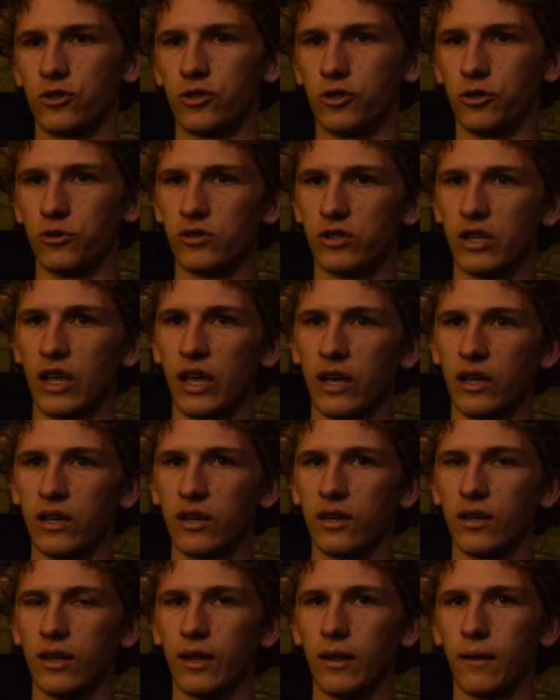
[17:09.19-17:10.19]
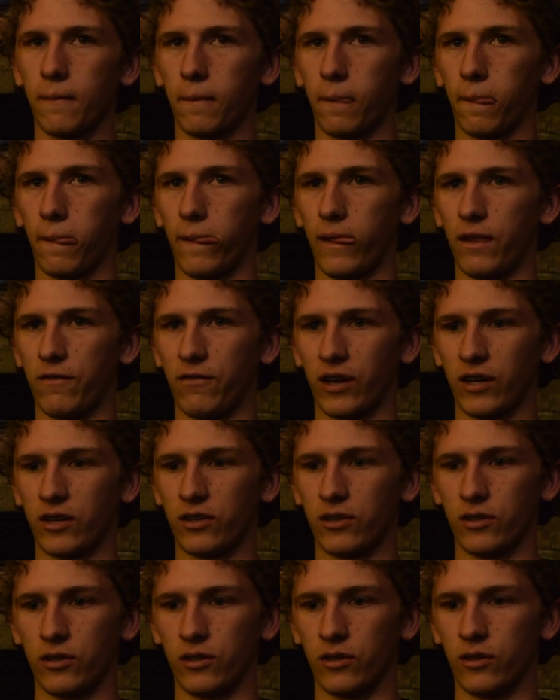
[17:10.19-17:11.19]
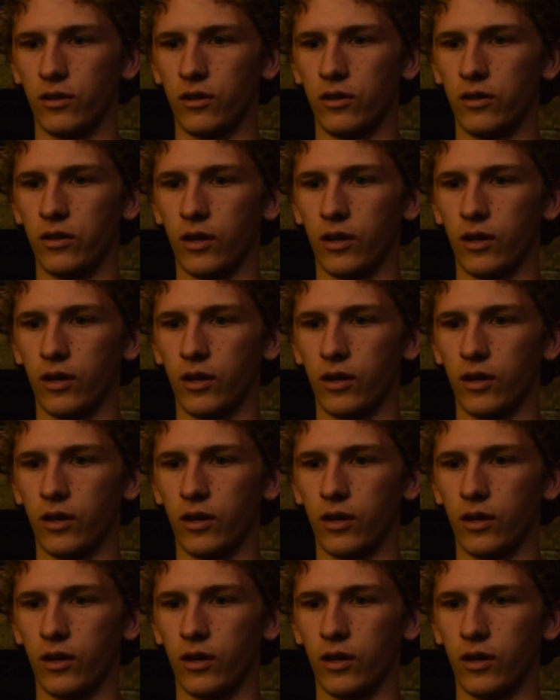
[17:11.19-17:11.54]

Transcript: Tuesday, if I could,